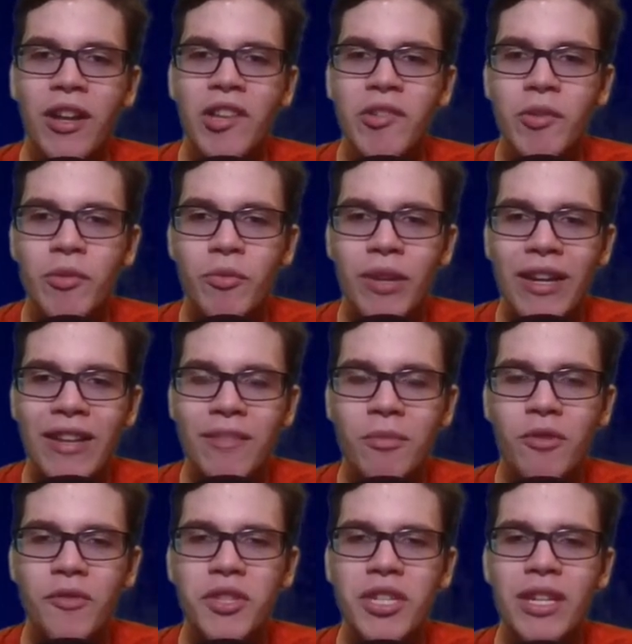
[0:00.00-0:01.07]
So with white's
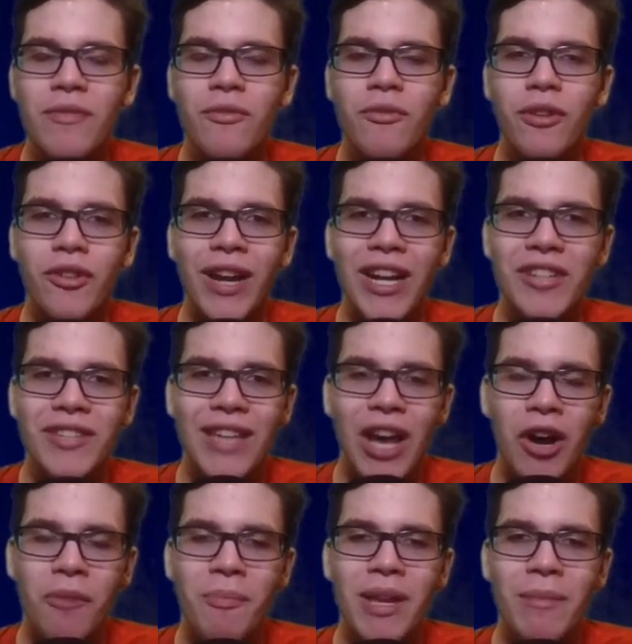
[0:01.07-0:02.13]
move g4, they're actually
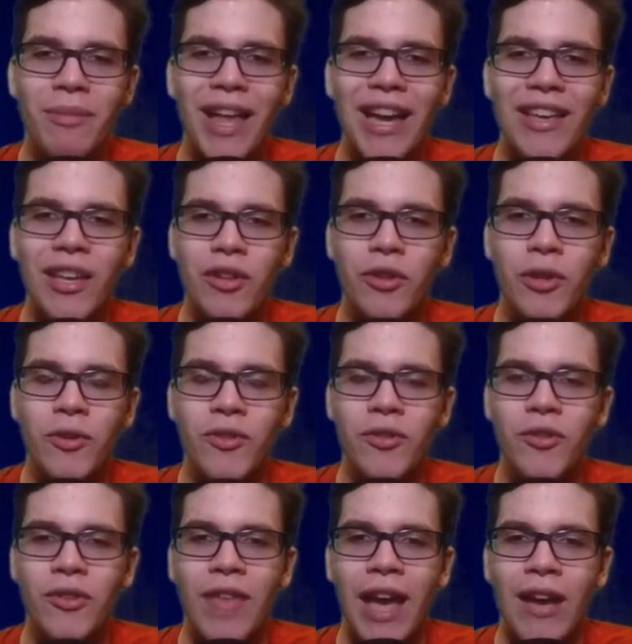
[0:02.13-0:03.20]
helping black get closer
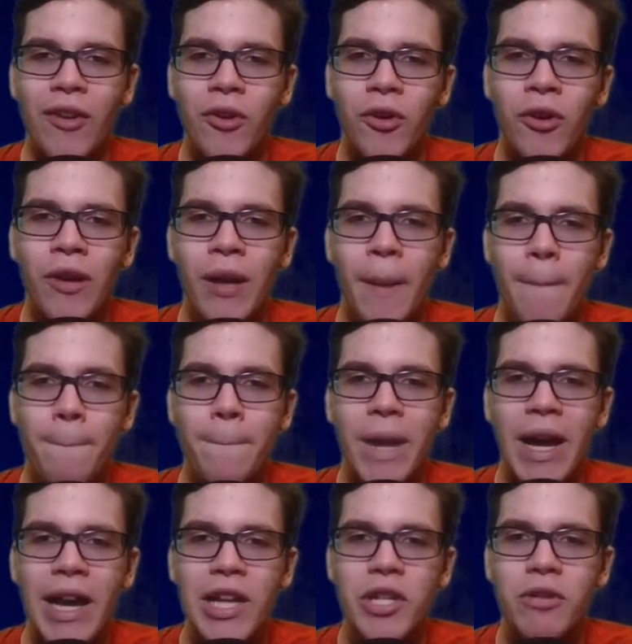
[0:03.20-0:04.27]
to that goal
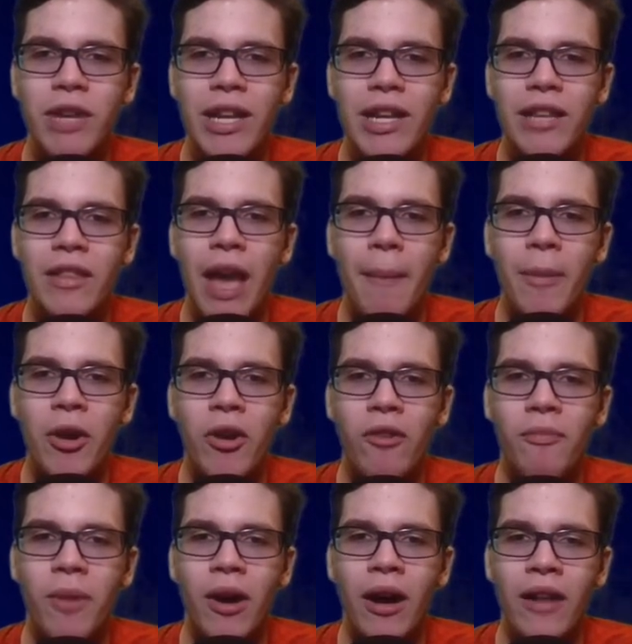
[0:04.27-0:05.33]
by trading that pair
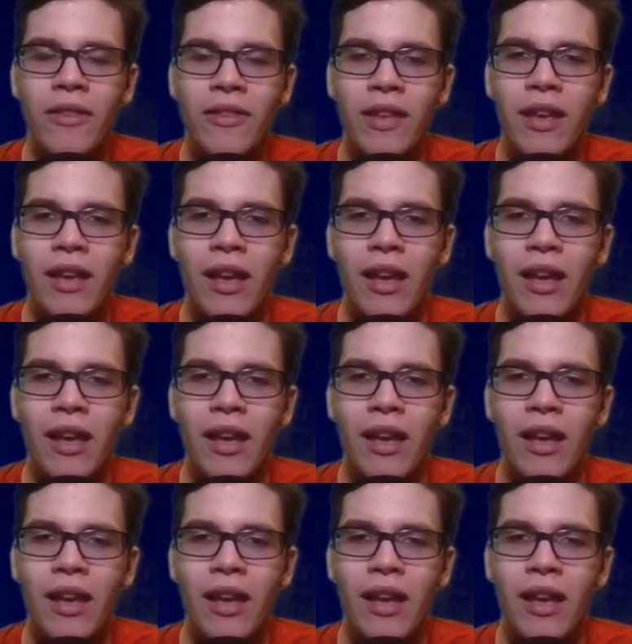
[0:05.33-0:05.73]
of pawns.